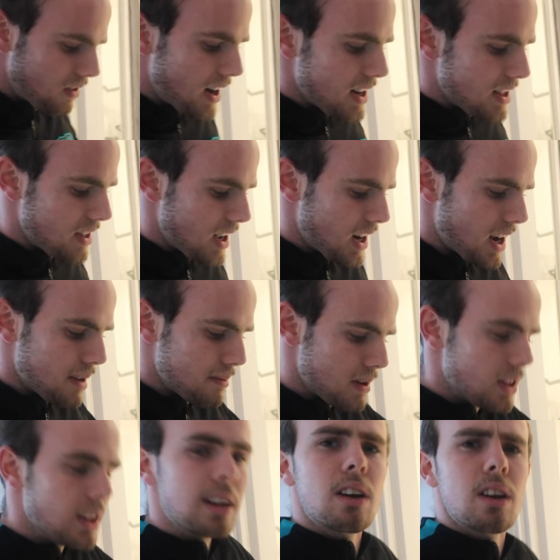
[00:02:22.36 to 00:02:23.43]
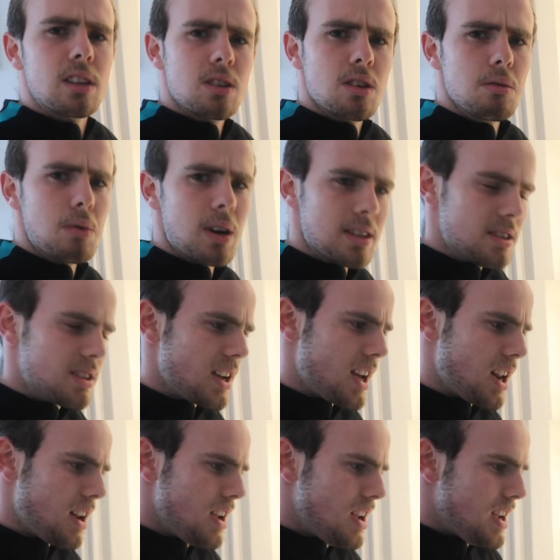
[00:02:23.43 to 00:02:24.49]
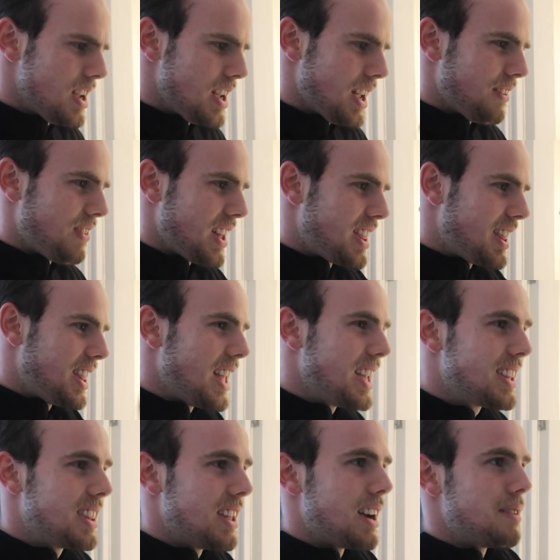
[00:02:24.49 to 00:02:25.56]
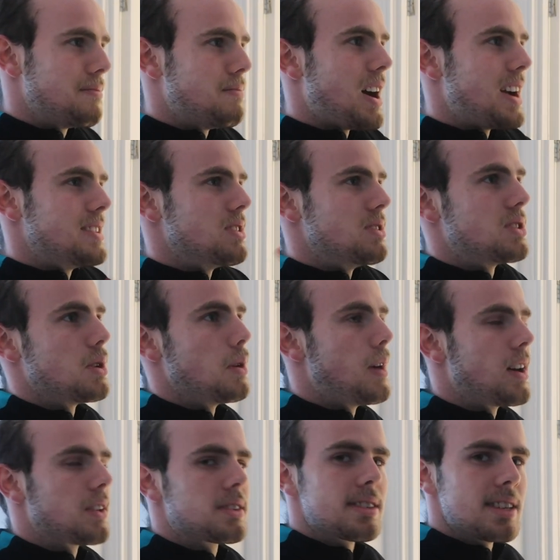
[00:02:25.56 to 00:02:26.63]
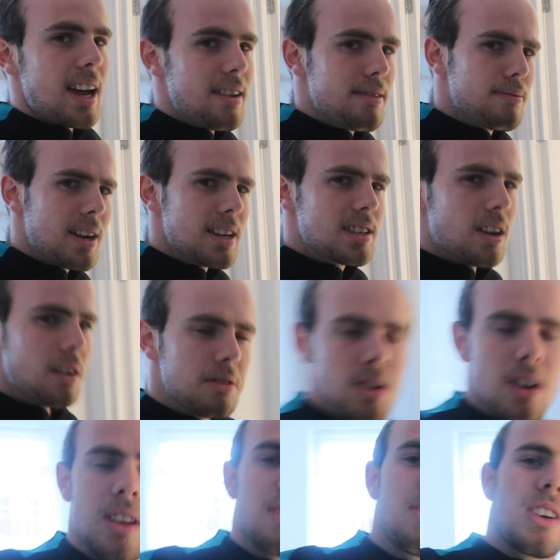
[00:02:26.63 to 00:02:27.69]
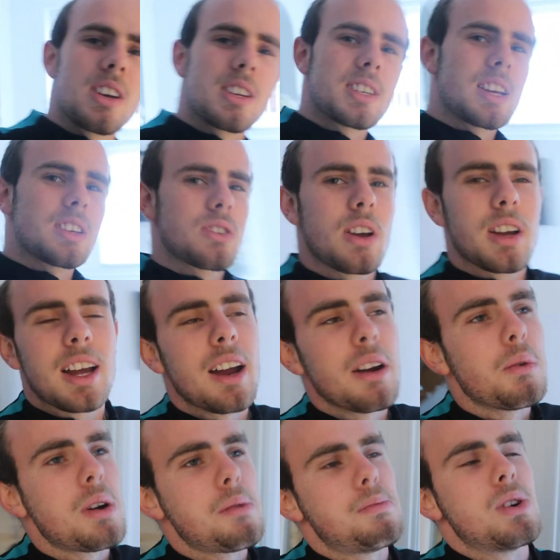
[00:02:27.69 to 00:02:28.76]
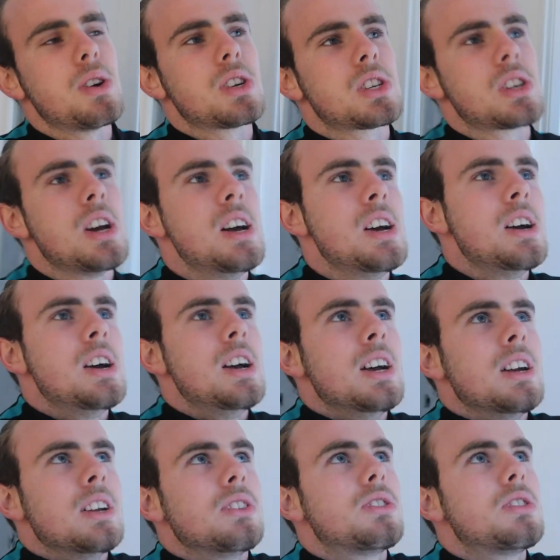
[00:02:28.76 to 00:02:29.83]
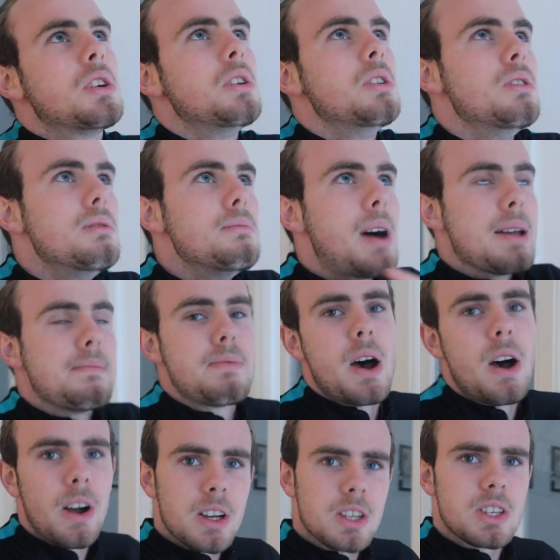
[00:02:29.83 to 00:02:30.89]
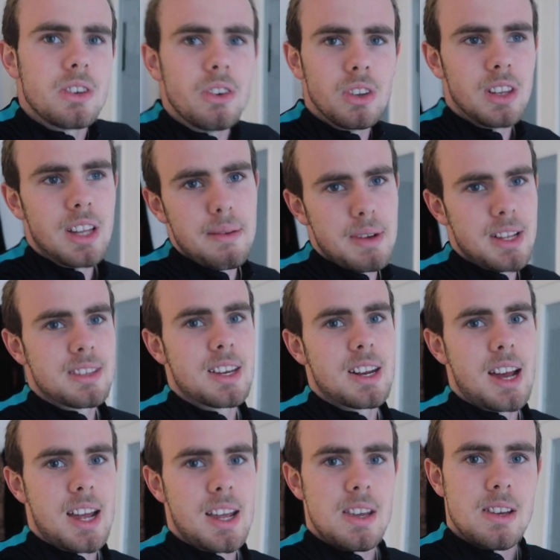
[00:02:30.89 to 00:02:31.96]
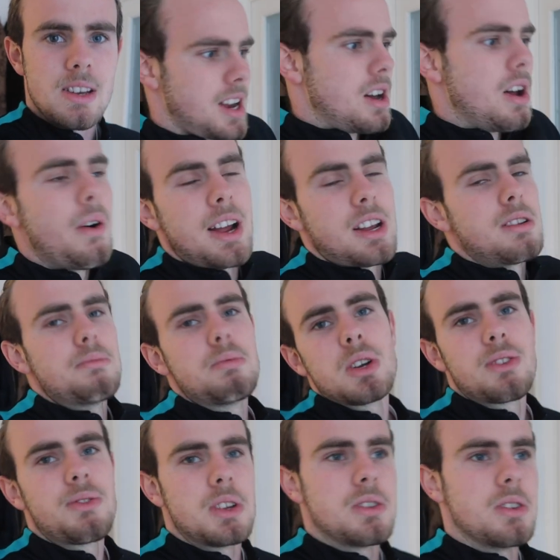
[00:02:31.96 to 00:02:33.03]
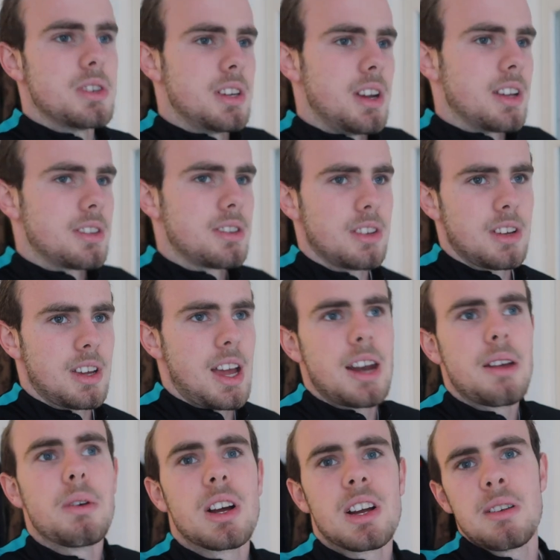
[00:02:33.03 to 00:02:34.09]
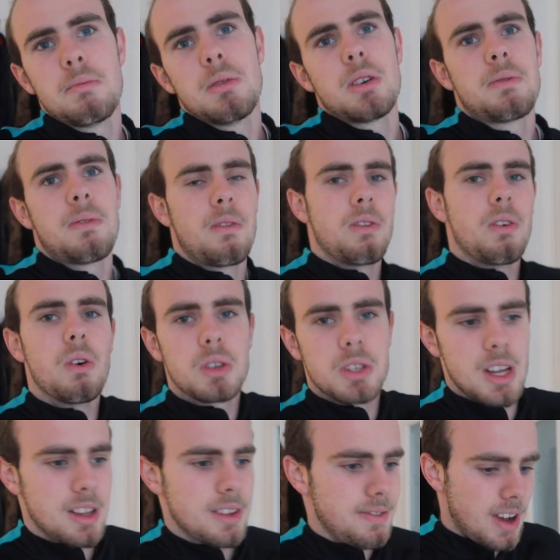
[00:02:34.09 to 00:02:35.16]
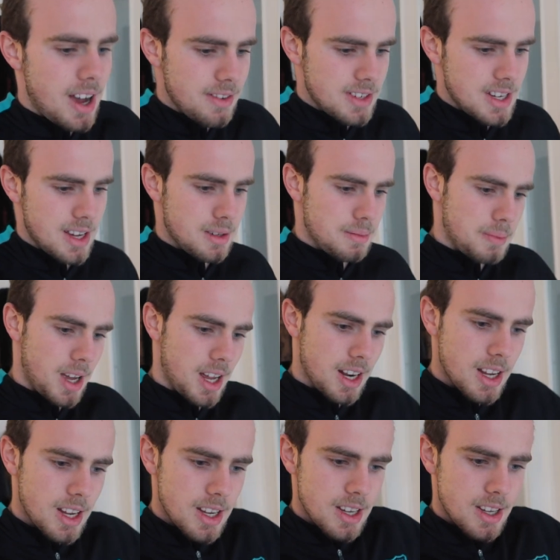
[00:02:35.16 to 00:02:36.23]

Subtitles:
already that I'm only going to do one set. If I think that I might do two, I'll save myself during the first set. So I kind of want to push to my personal limit today. I know I could push for two sets. Anyone can push for four sets, five sets, but